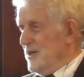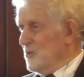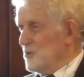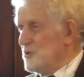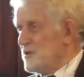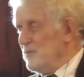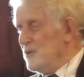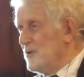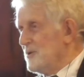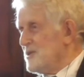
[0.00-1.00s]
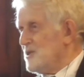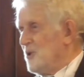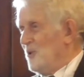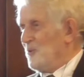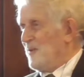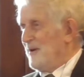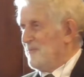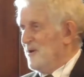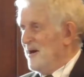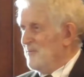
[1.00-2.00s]
And all sorts of miracles are told
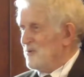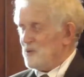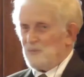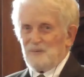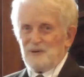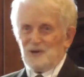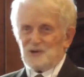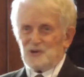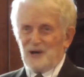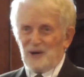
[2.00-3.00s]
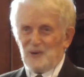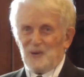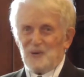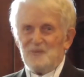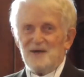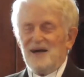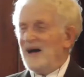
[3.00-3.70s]
about, which are probably not true at all,